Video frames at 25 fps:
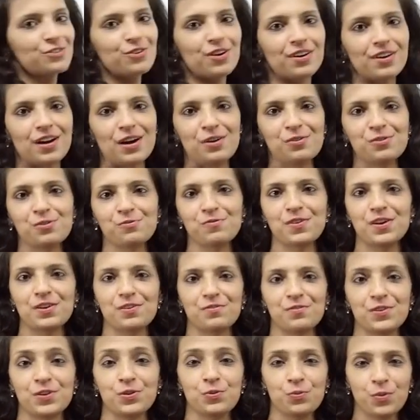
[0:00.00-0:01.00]
you around
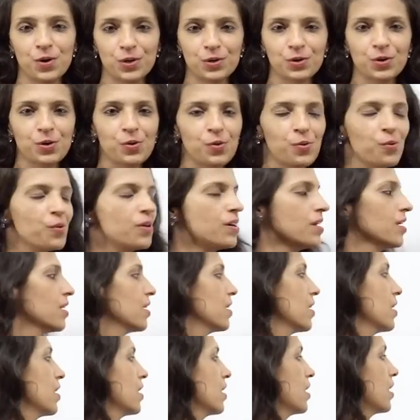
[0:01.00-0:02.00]
wherever you want to go.
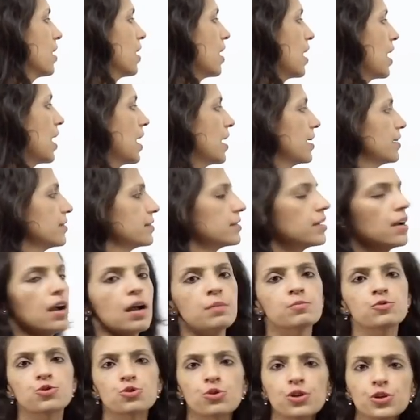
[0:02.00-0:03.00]
And
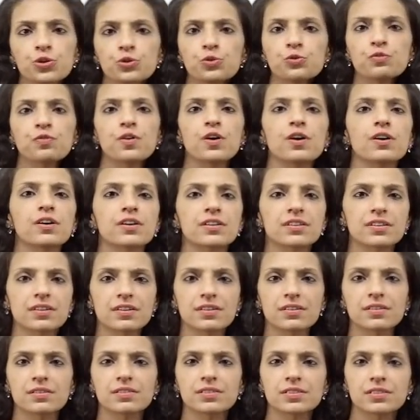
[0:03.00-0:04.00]
I'm sure you've heard,
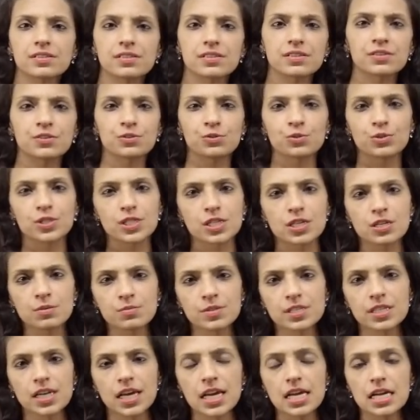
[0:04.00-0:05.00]
you know,
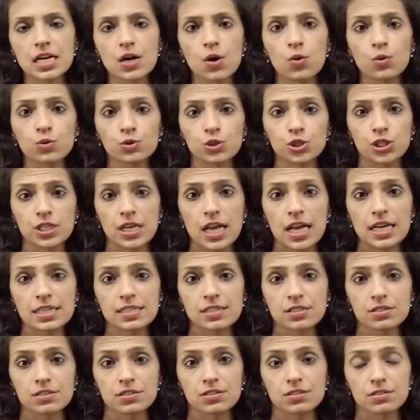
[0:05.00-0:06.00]
terms like, oh, she
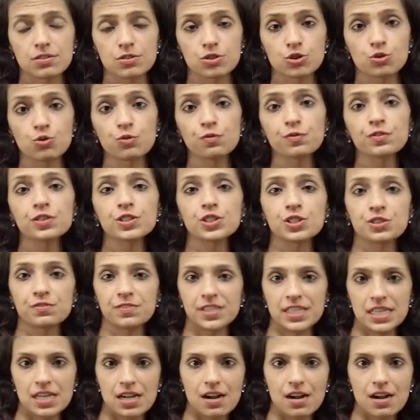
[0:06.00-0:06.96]
has a chauffeur driven